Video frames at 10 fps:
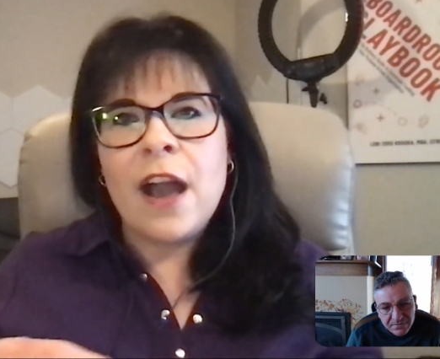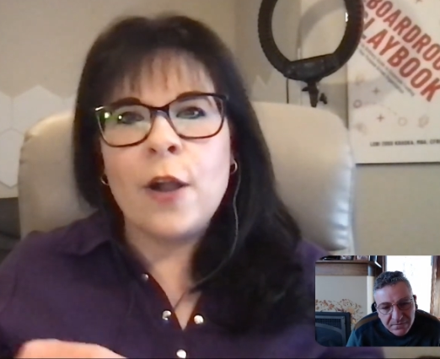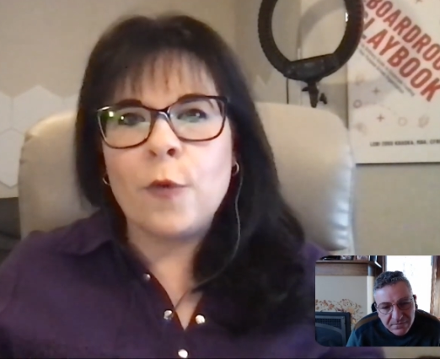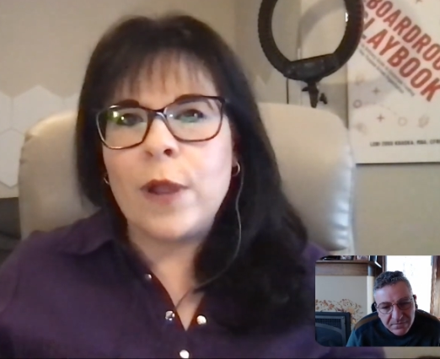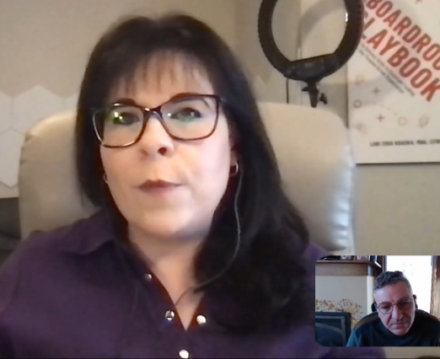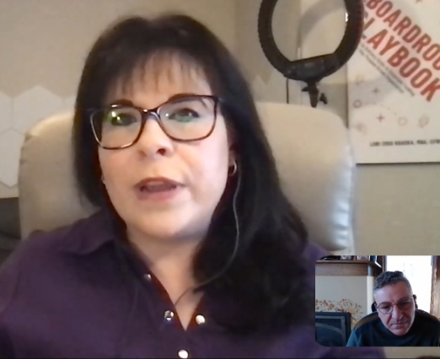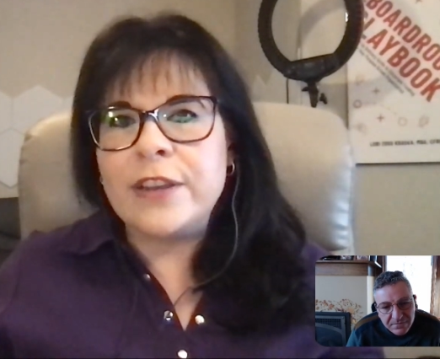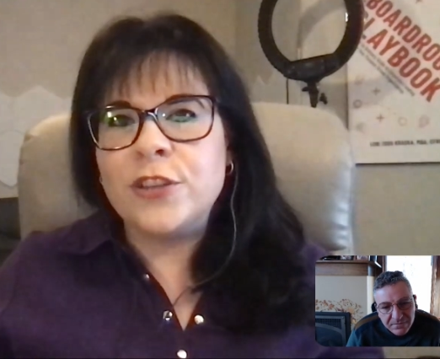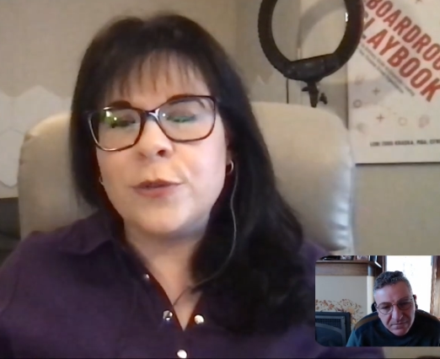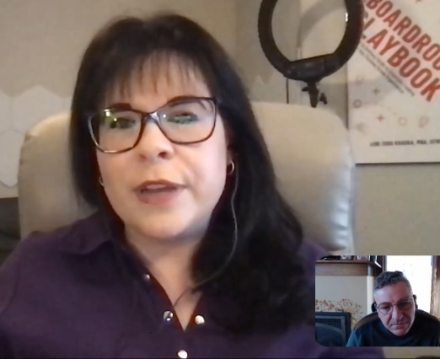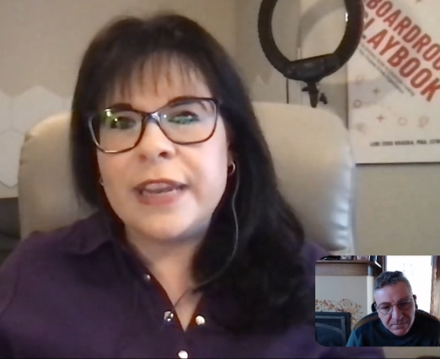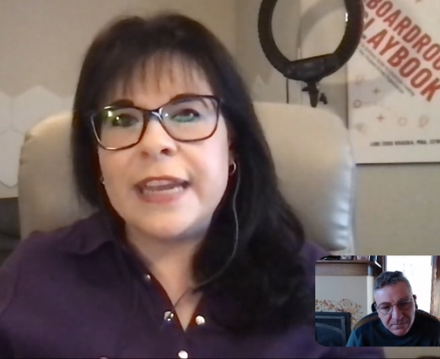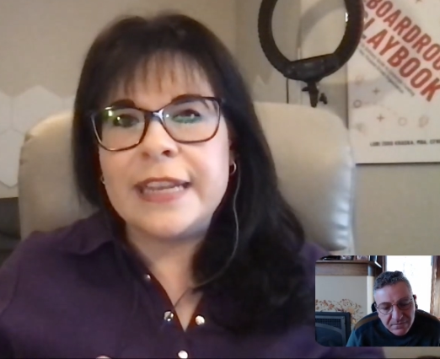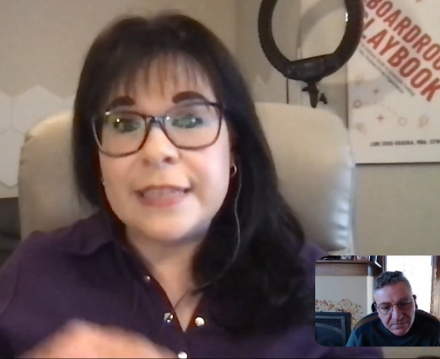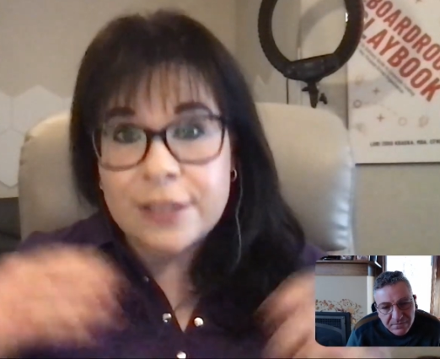Speaker 1: a great way to do it
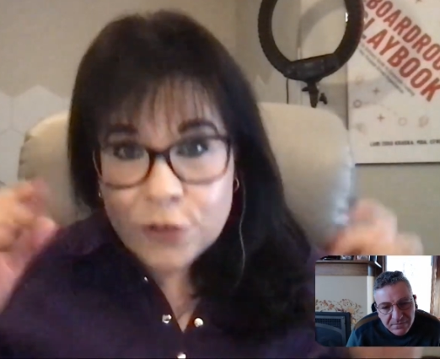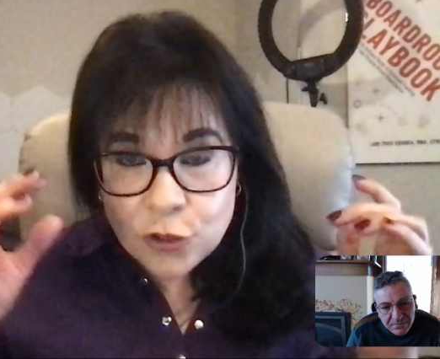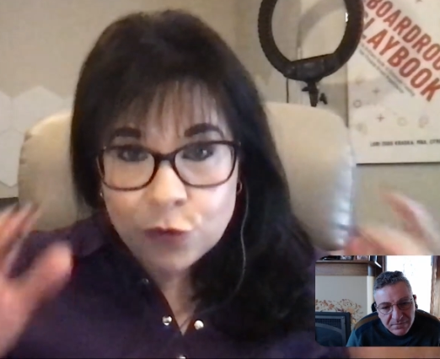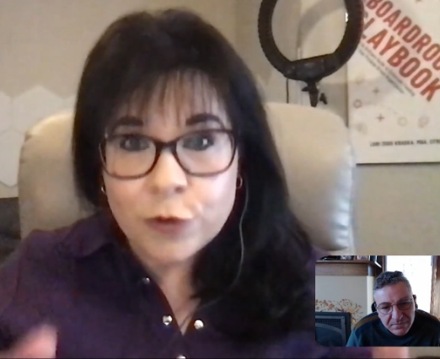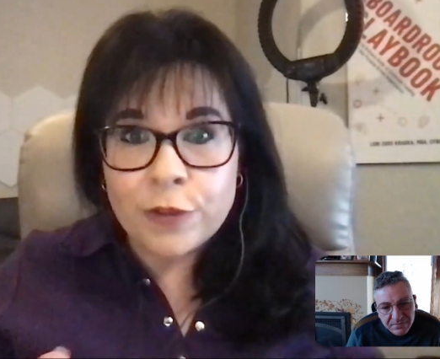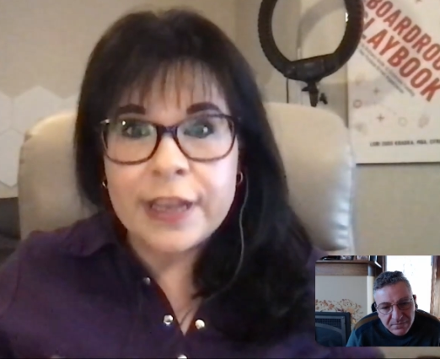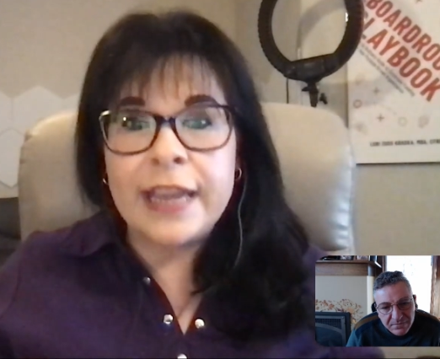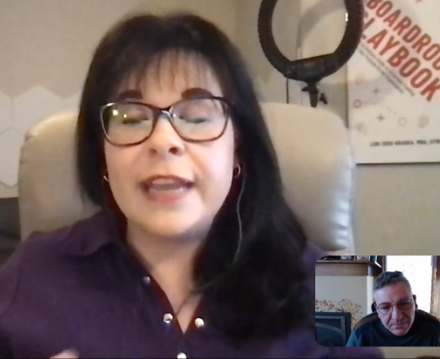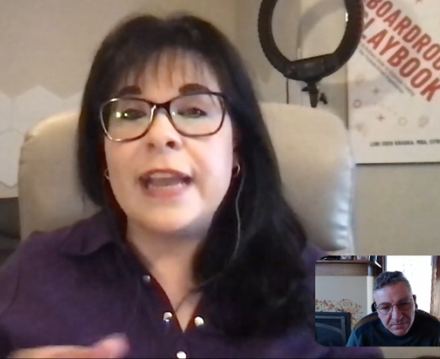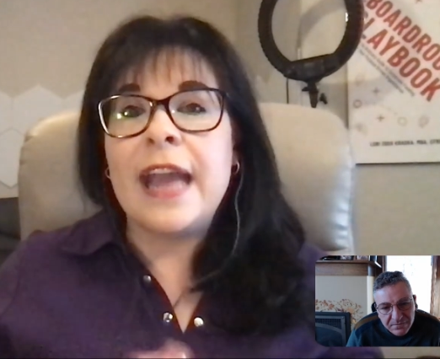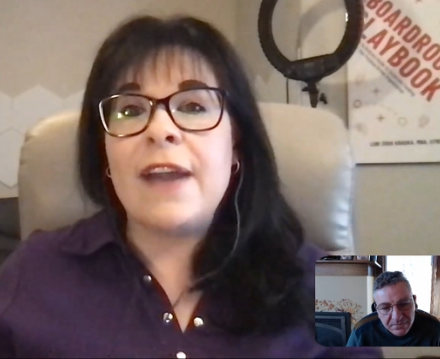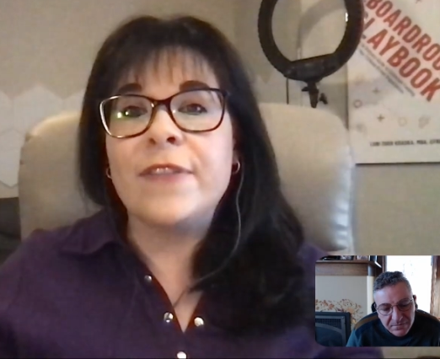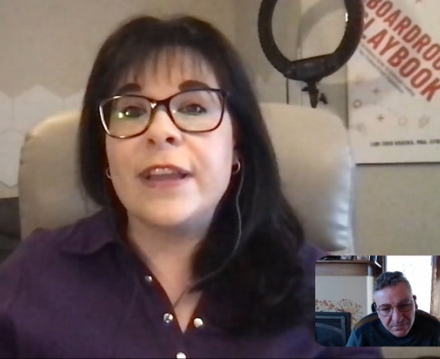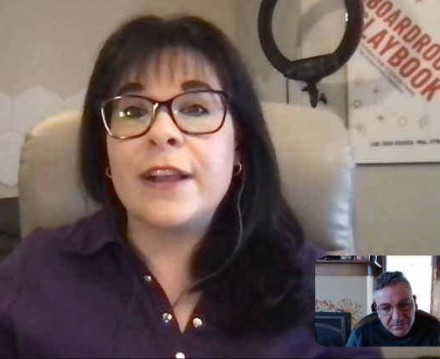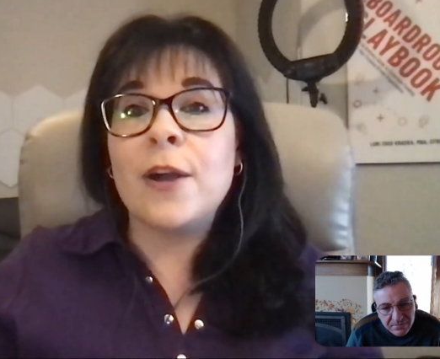is truly
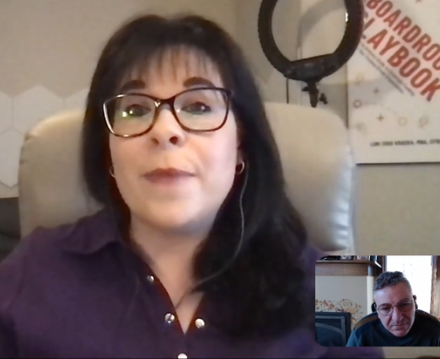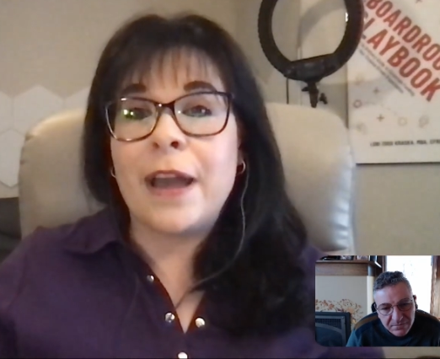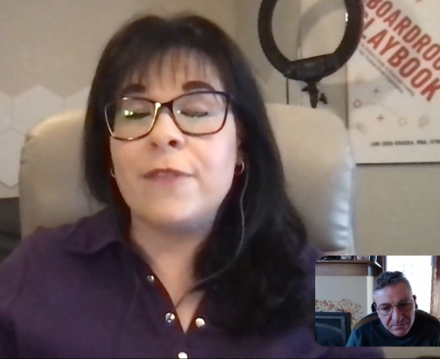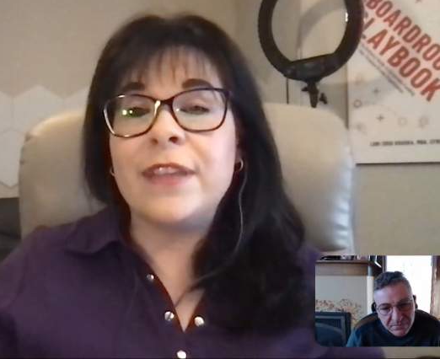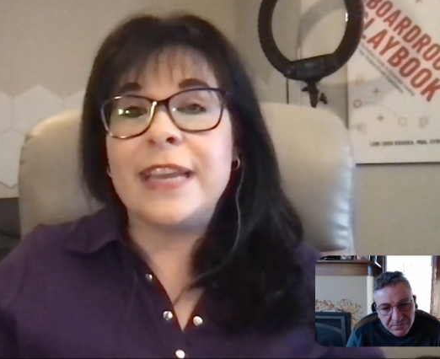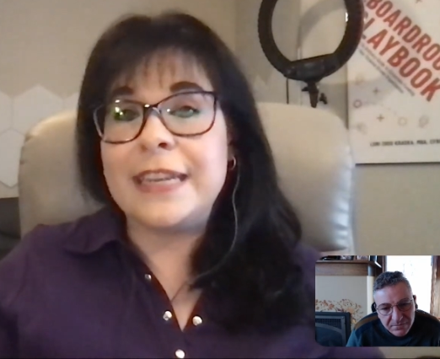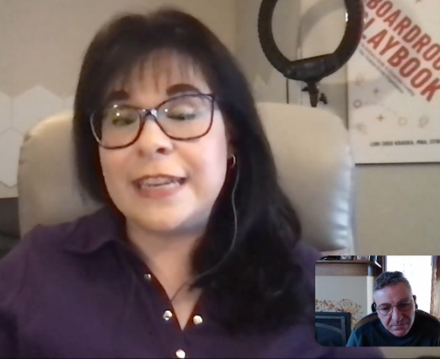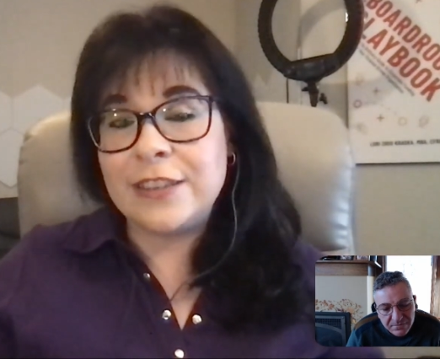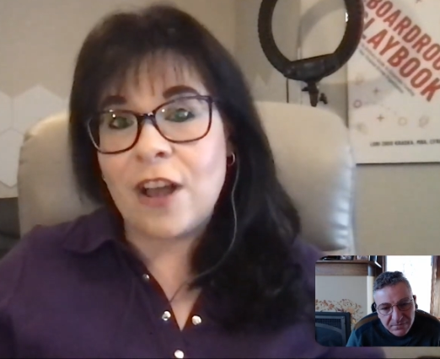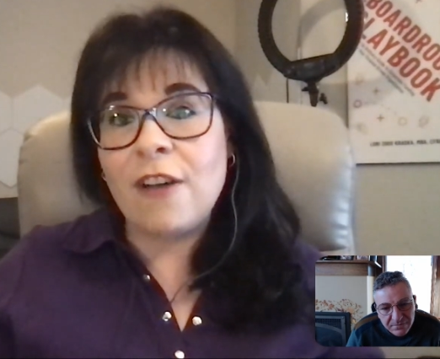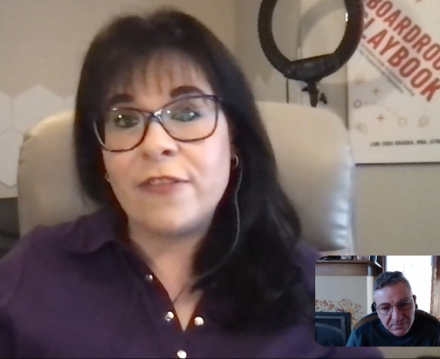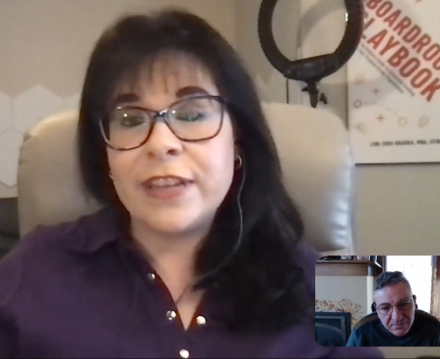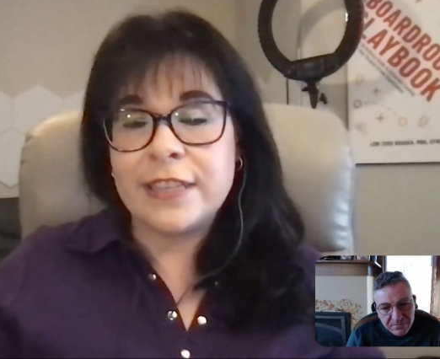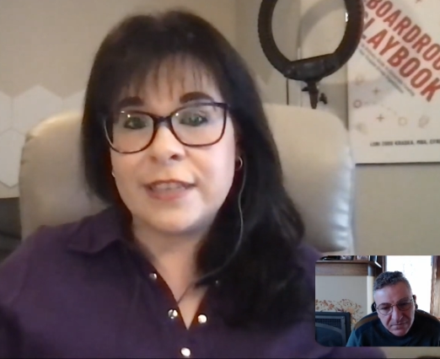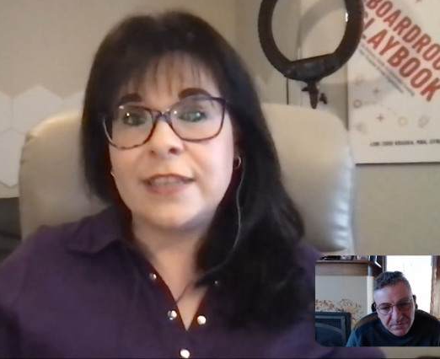having it come out of the ED's
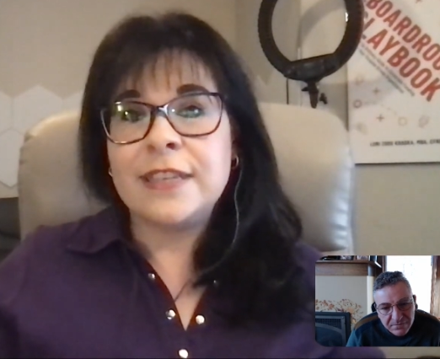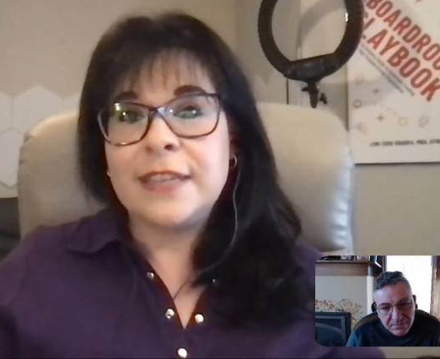office.